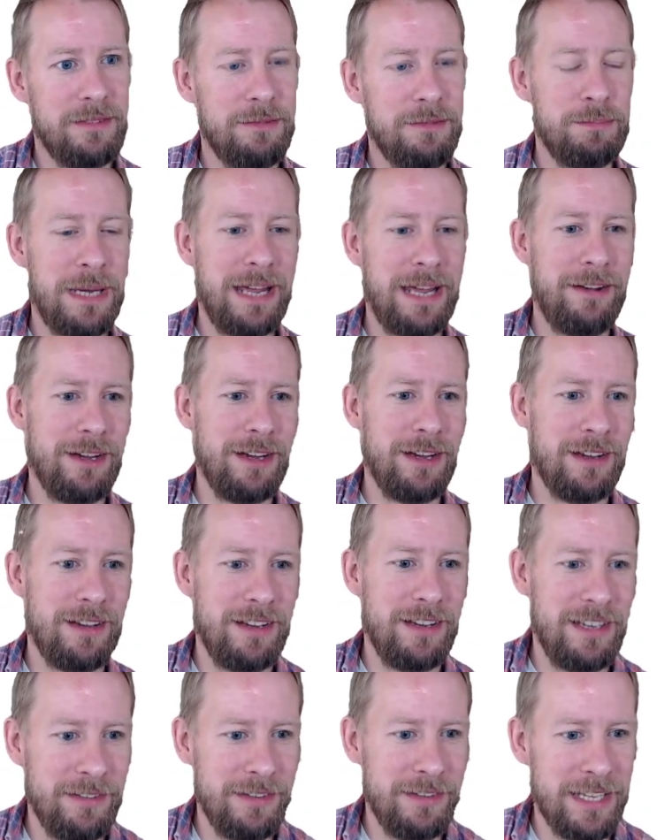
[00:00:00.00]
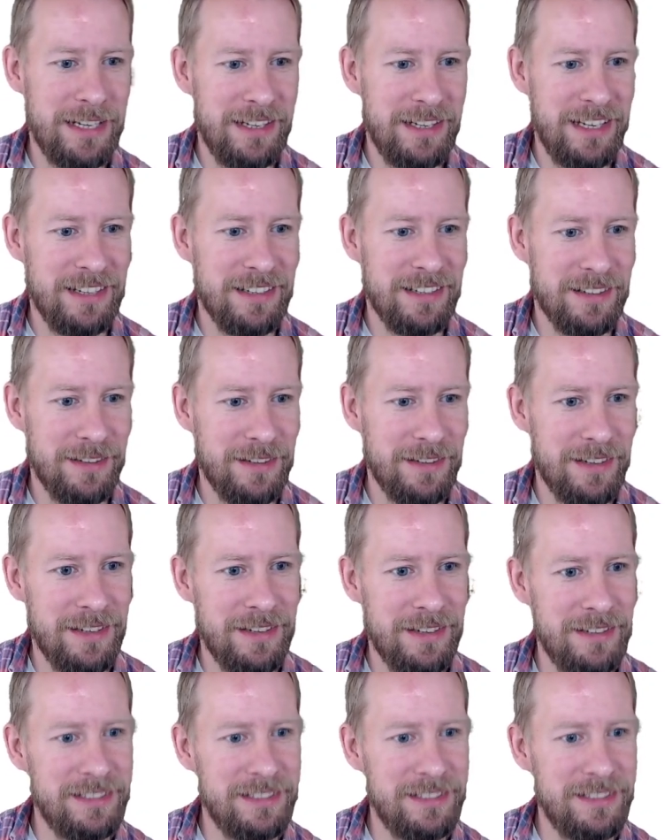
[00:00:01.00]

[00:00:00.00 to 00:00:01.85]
pairing her, you then need a